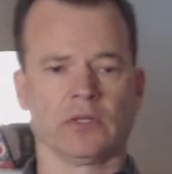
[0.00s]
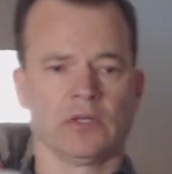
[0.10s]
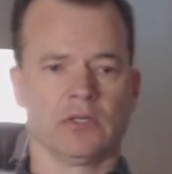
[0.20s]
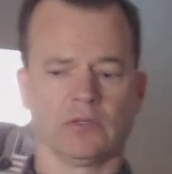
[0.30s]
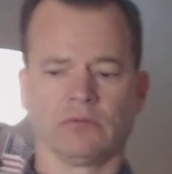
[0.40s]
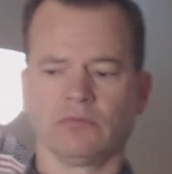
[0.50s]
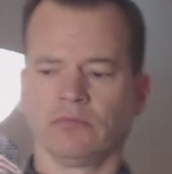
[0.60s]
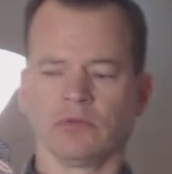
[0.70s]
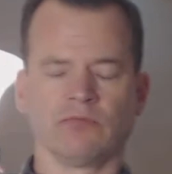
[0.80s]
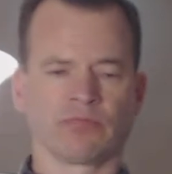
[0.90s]

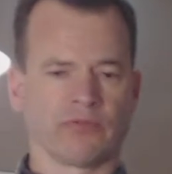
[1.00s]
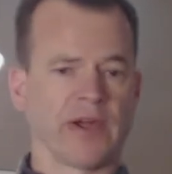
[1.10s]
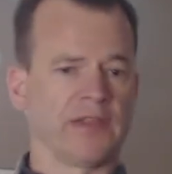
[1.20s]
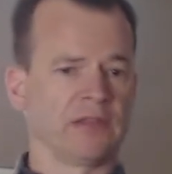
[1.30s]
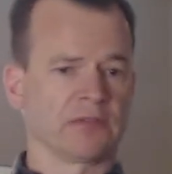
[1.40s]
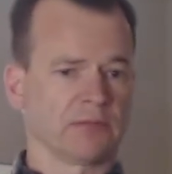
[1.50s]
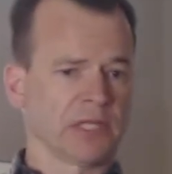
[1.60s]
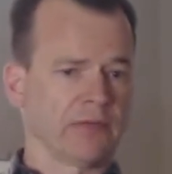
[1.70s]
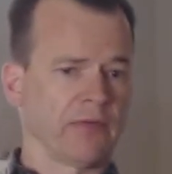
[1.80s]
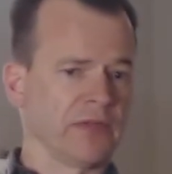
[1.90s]
you provide them some
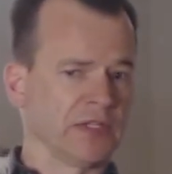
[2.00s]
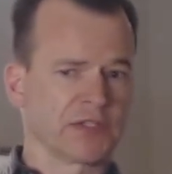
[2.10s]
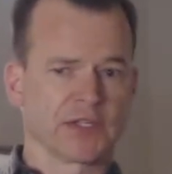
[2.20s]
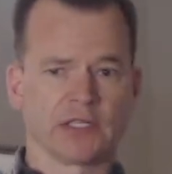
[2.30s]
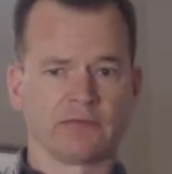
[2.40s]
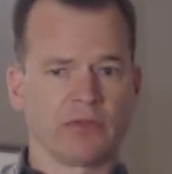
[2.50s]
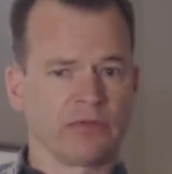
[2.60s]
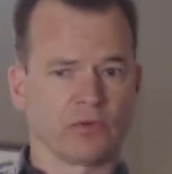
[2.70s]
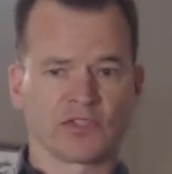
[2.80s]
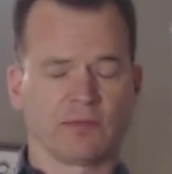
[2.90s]
type of an incentive. You throw
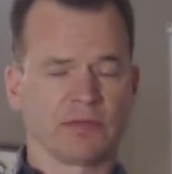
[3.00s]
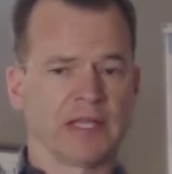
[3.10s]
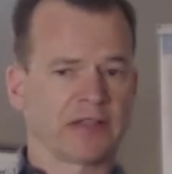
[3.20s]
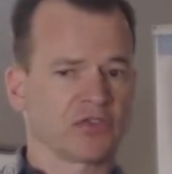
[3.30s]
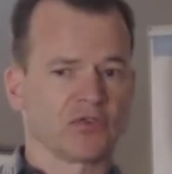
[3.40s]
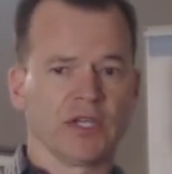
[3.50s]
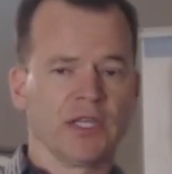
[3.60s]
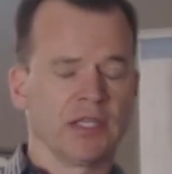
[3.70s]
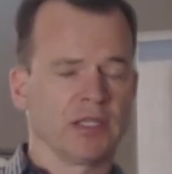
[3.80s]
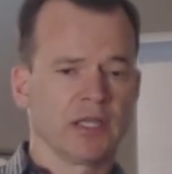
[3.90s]
something extra
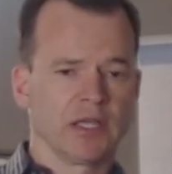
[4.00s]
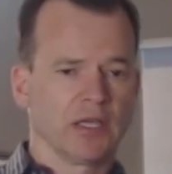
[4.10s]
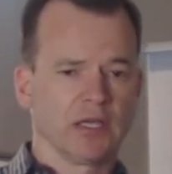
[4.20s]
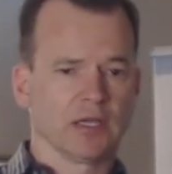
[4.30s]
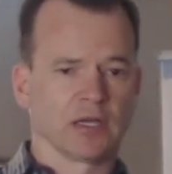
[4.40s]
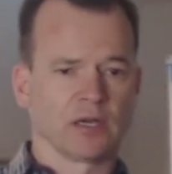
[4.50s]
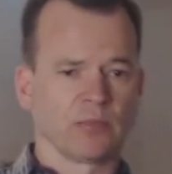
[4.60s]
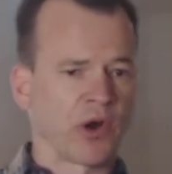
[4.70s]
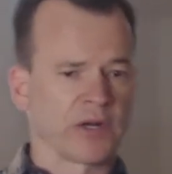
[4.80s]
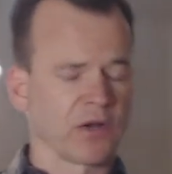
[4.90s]
in
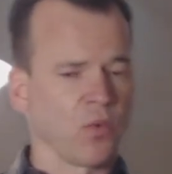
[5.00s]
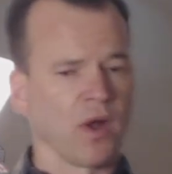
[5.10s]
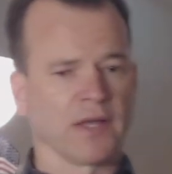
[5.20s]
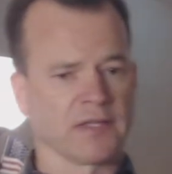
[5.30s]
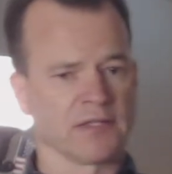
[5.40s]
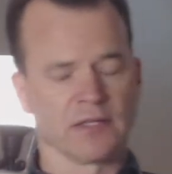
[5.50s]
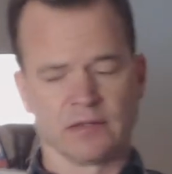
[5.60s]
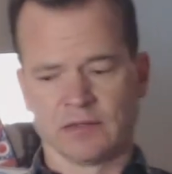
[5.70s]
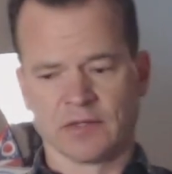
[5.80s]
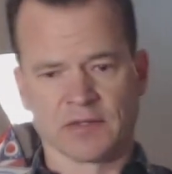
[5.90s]
product-wise that
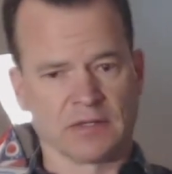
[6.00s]
isn't going